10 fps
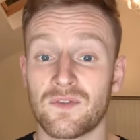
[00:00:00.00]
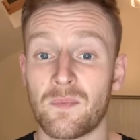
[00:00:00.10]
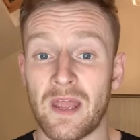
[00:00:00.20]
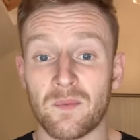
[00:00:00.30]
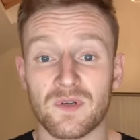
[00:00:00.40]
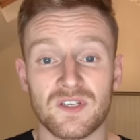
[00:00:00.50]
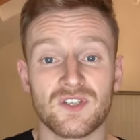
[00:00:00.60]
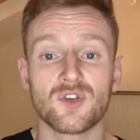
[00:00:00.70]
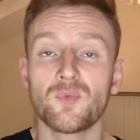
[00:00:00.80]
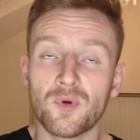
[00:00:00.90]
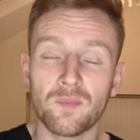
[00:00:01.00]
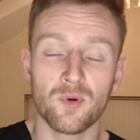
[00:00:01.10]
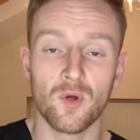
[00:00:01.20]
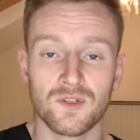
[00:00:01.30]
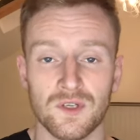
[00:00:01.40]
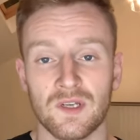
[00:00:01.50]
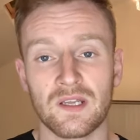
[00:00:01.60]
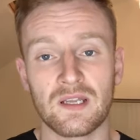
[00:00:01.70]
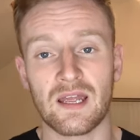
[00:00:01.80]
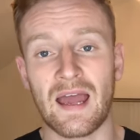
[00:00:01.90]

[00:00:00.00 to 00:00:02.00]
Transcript: of the pain, which is super important.